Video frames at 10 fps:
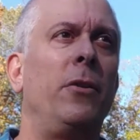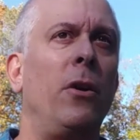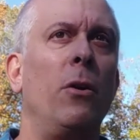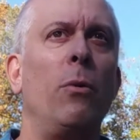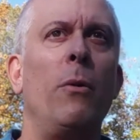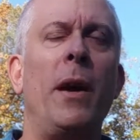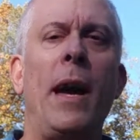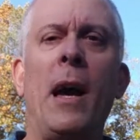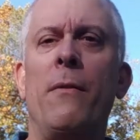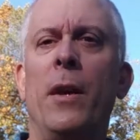So what we
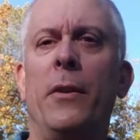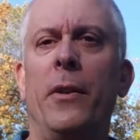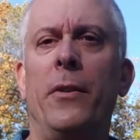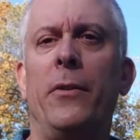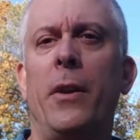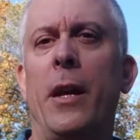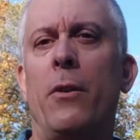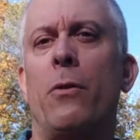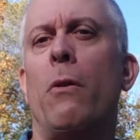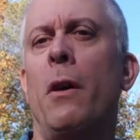have is this is a
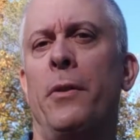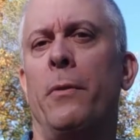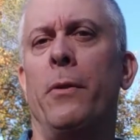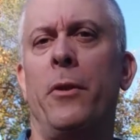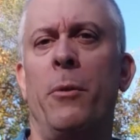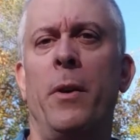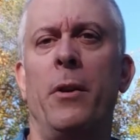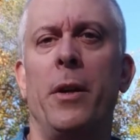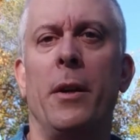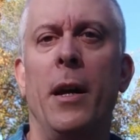crossroads
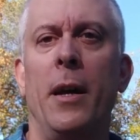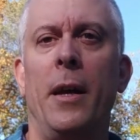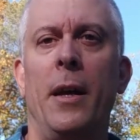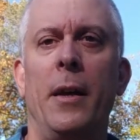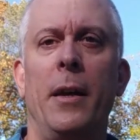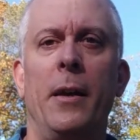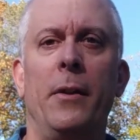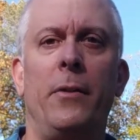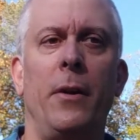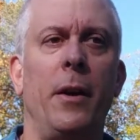community. It
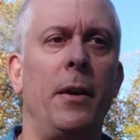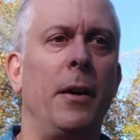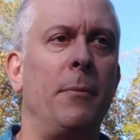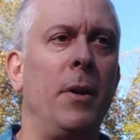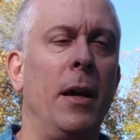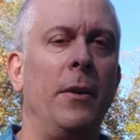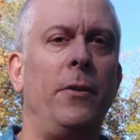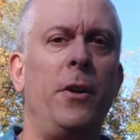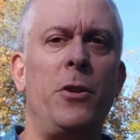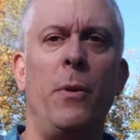is
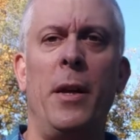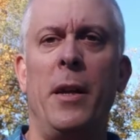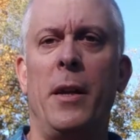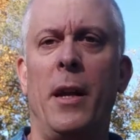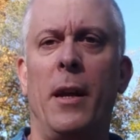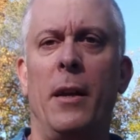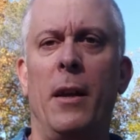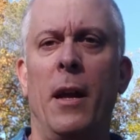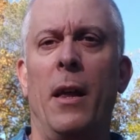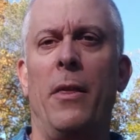situated in
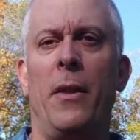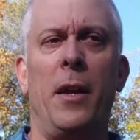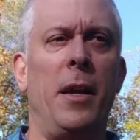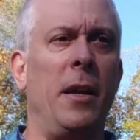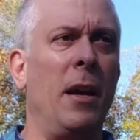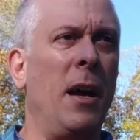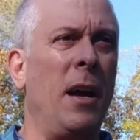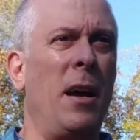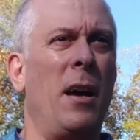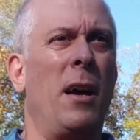the
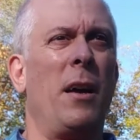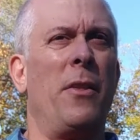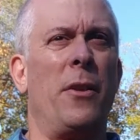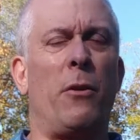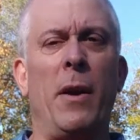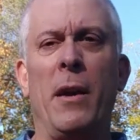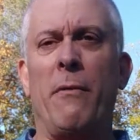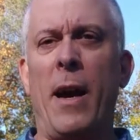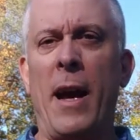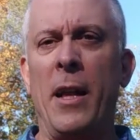
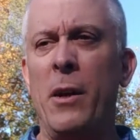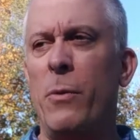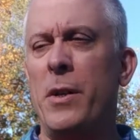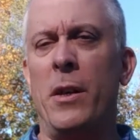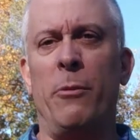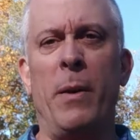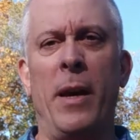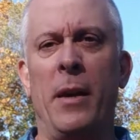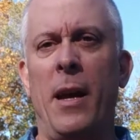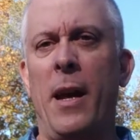Great Valley, which has
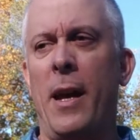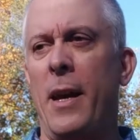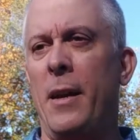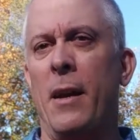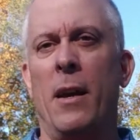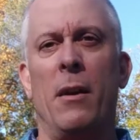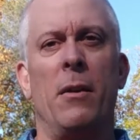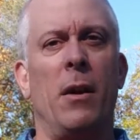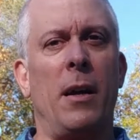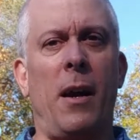been a
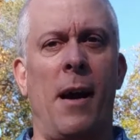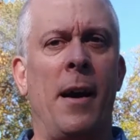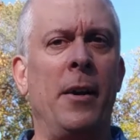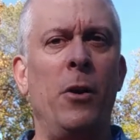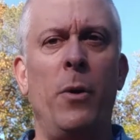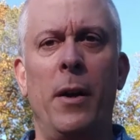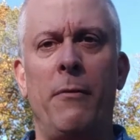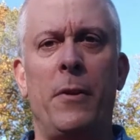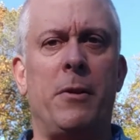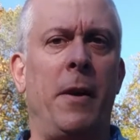
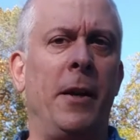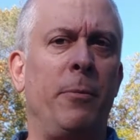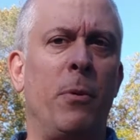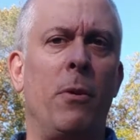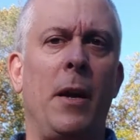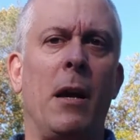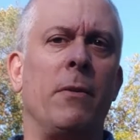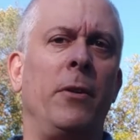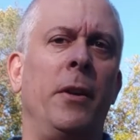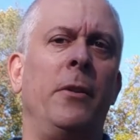conduit for transport
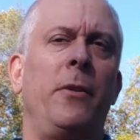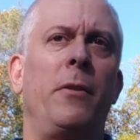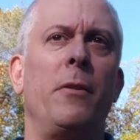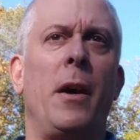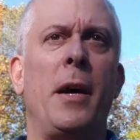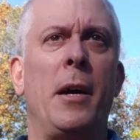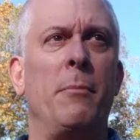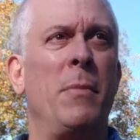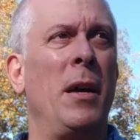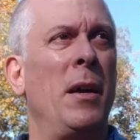ever since
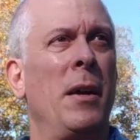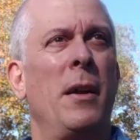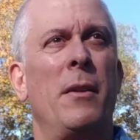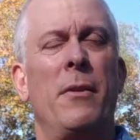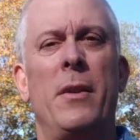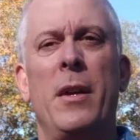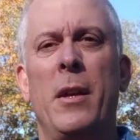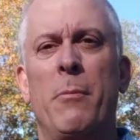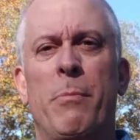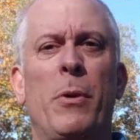
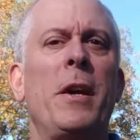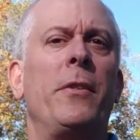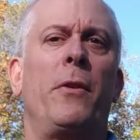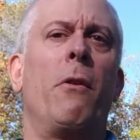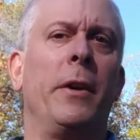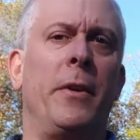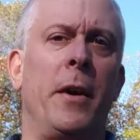the prehistoric